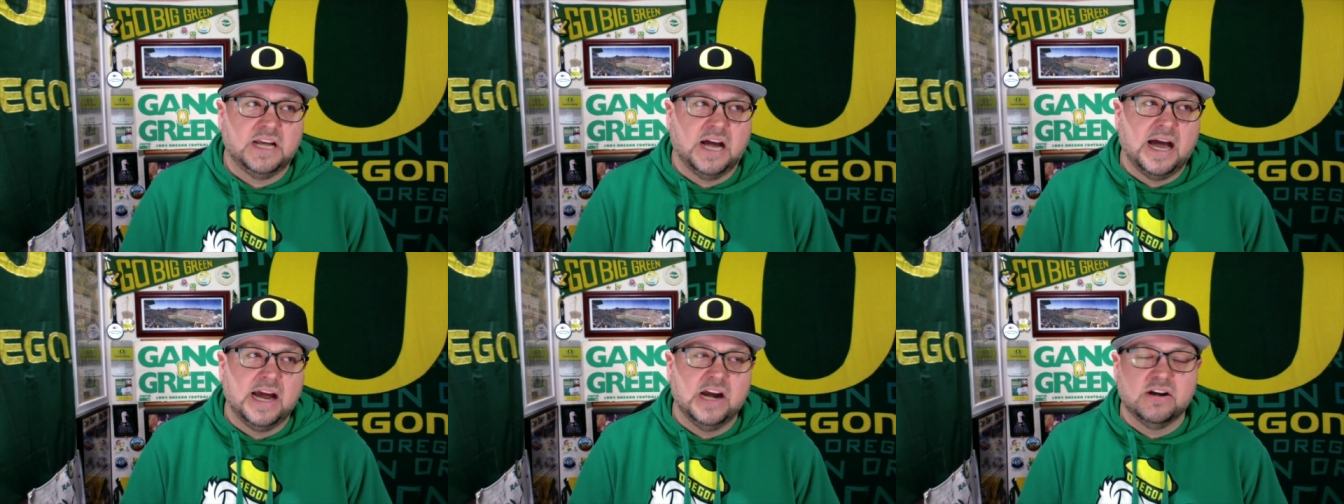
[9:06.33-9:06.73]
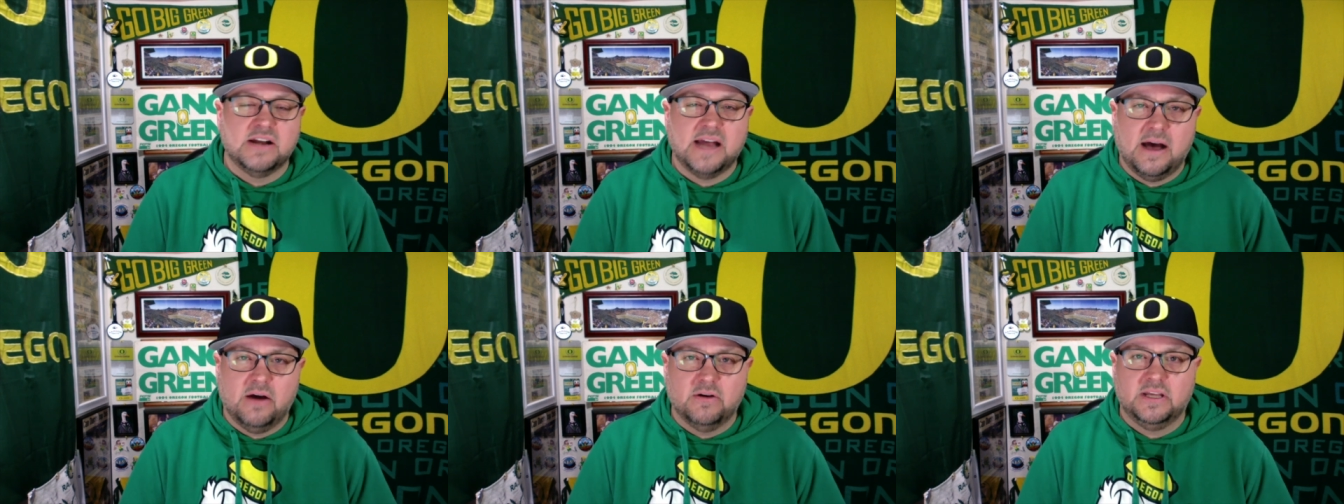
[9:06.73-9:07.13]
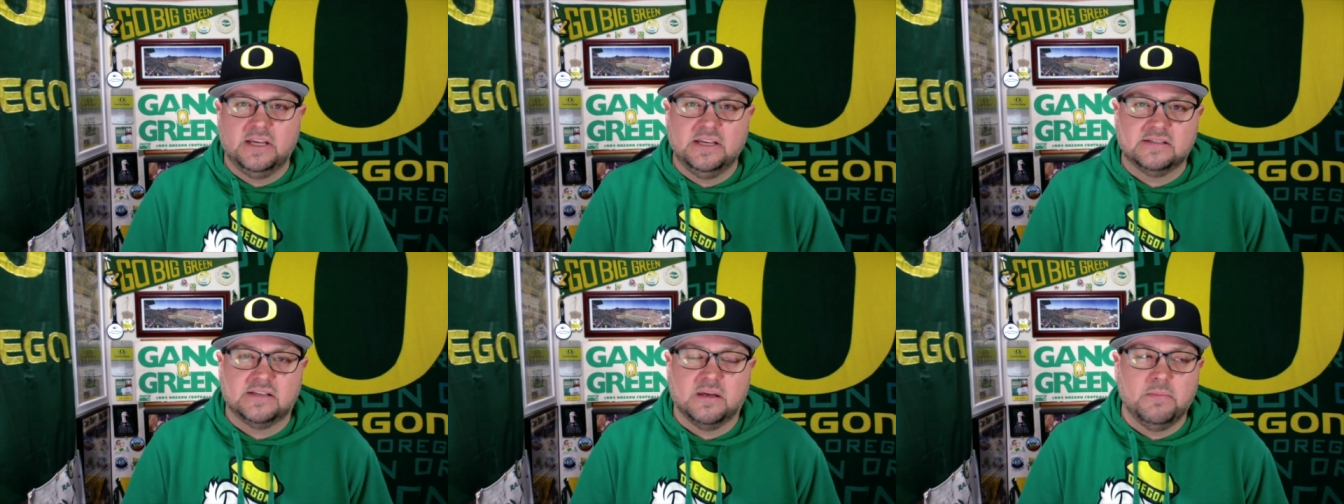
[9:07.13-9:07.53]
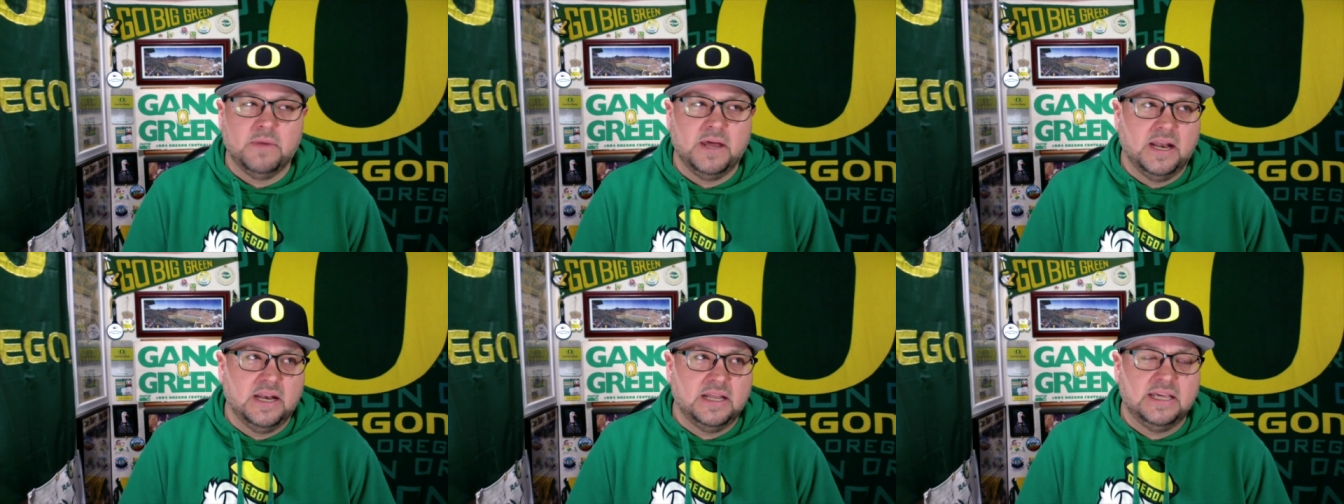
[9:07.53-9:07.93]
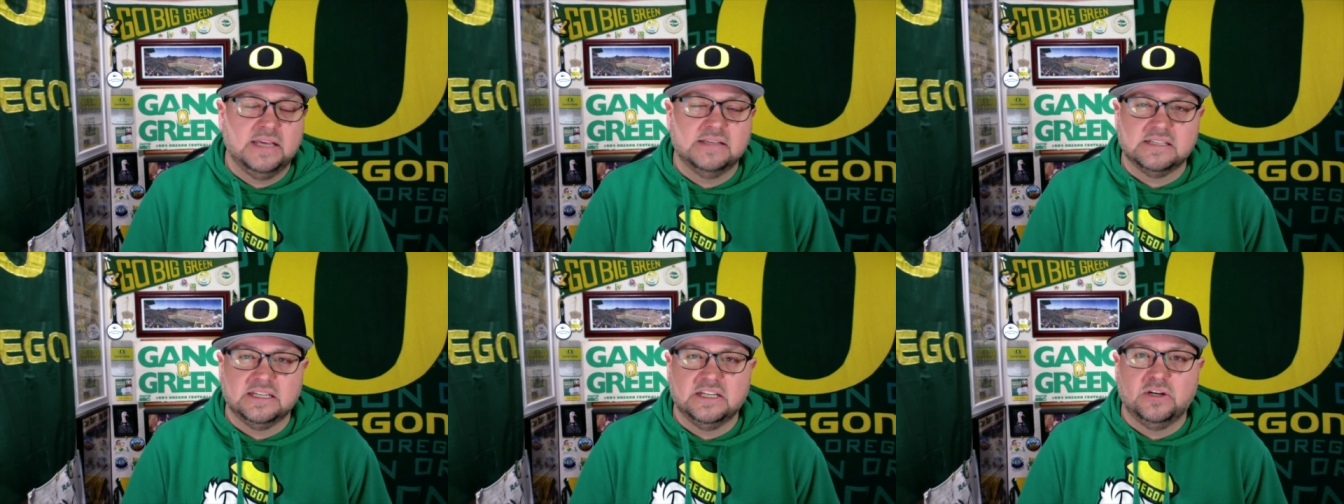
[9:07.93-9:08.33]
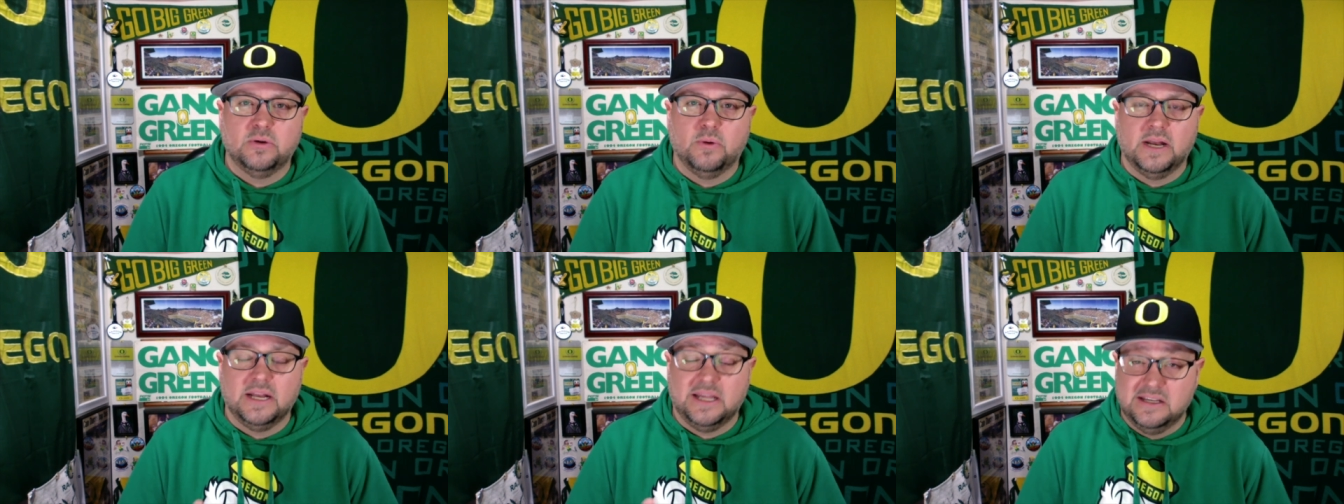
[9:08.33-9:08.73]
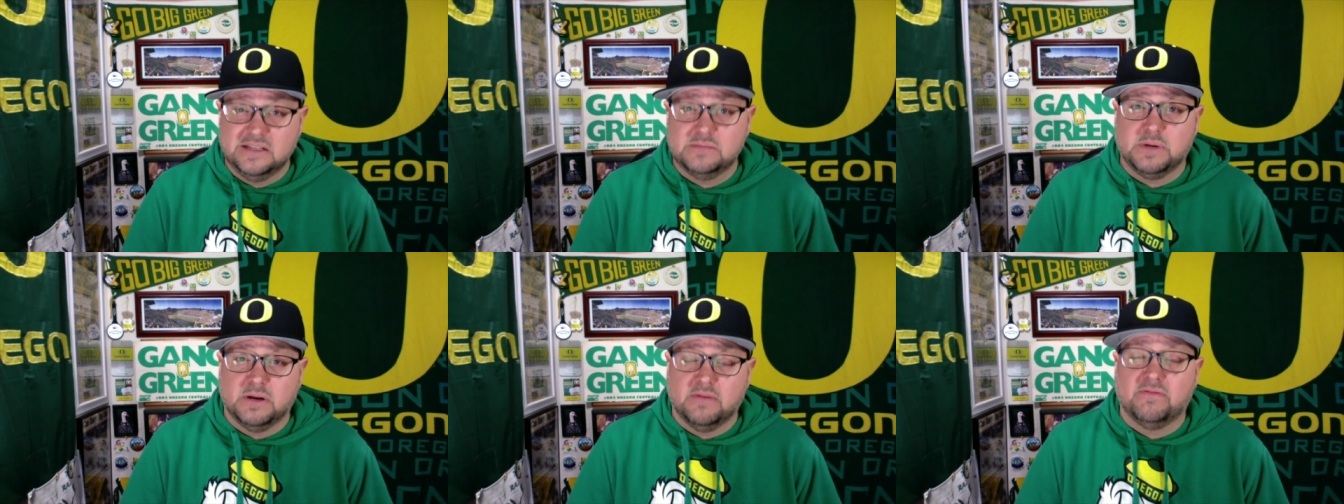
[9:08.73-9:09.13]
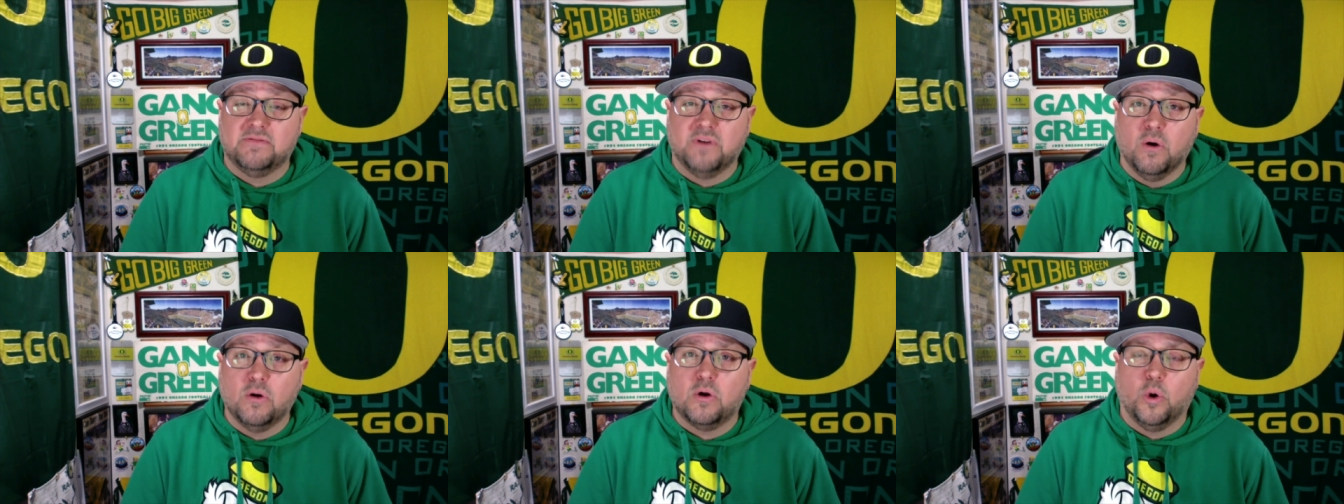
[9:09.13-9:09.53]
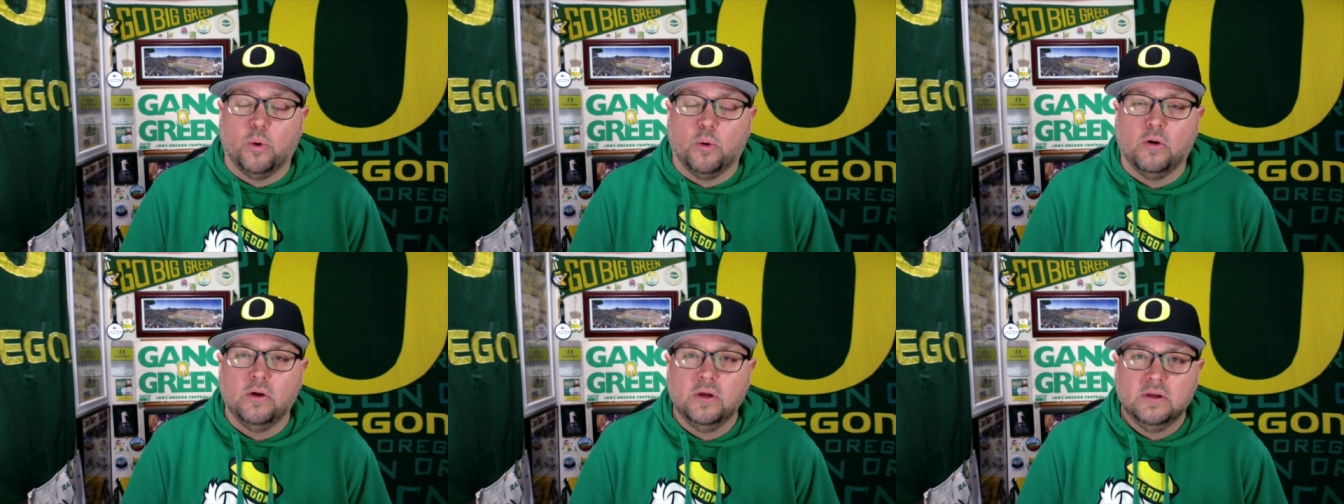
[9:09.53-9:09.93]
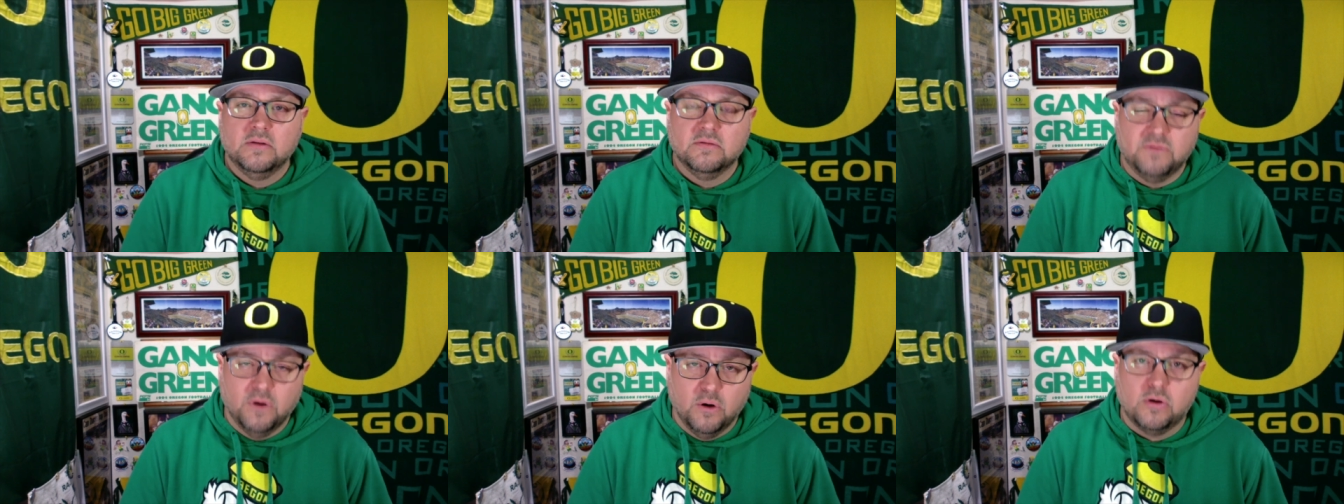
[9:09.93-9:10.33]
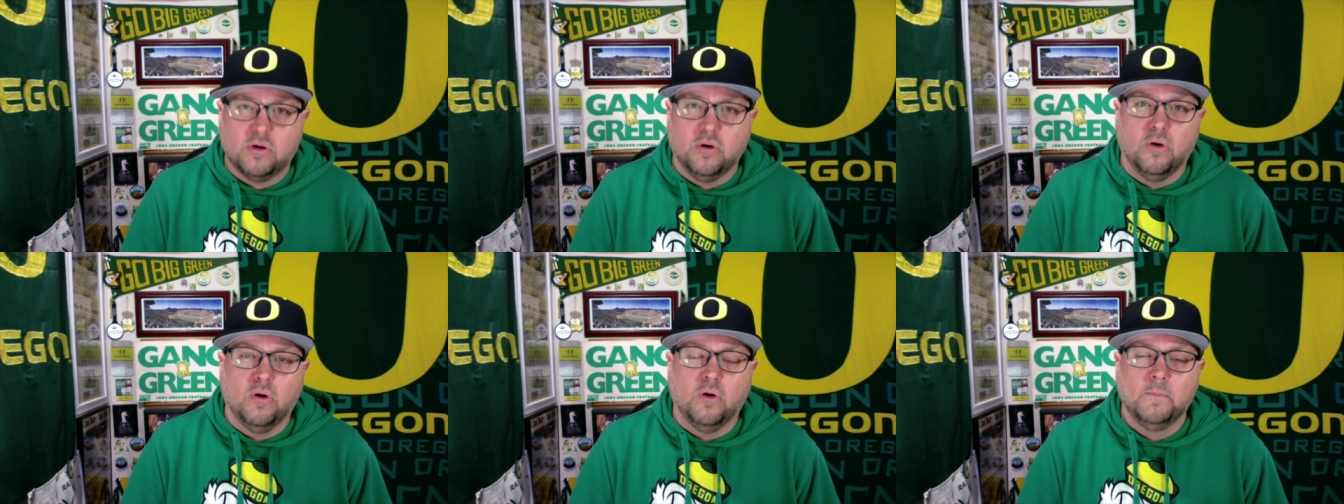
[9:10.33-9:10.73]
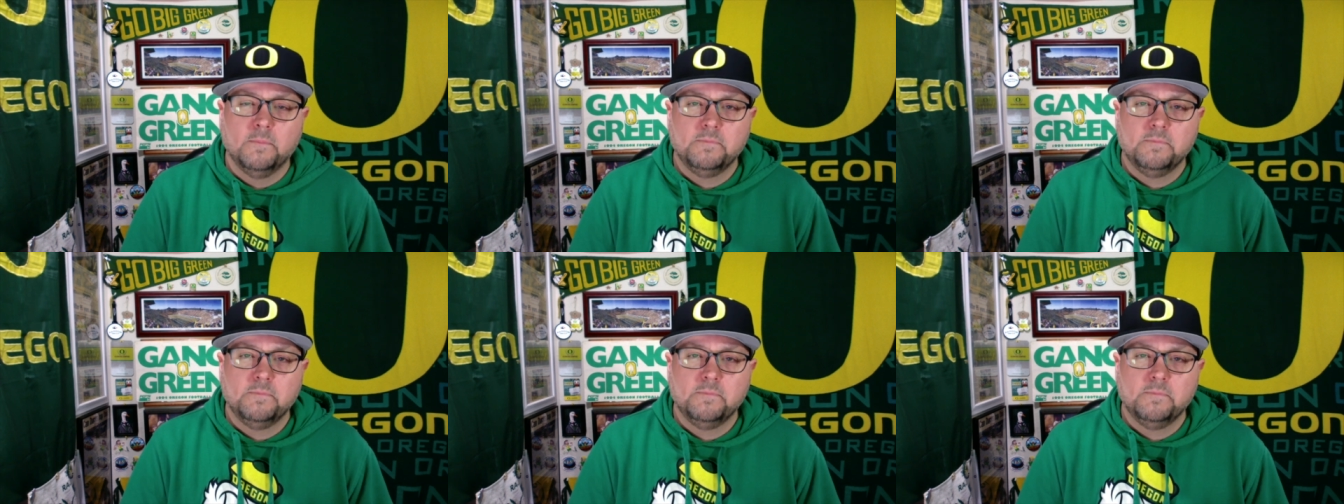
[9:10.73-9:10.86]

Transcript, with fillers: Ironed out. He's committed. He's into it. He's been a vocal, vocal